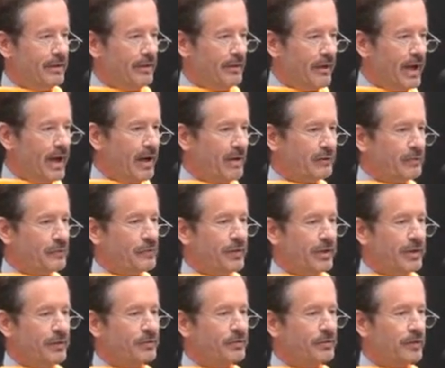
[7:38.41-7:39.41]
or how
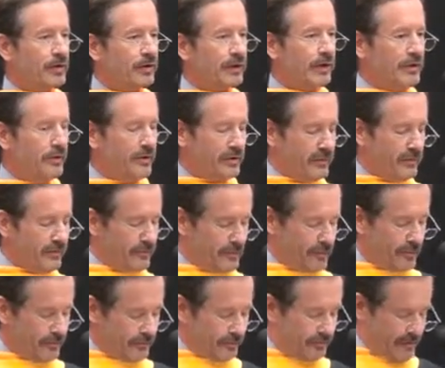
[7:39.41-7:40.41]
traits are inherited
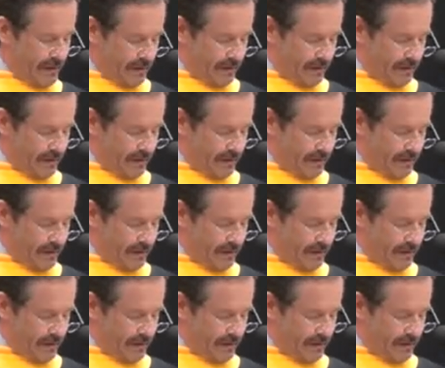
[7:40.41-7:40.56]
from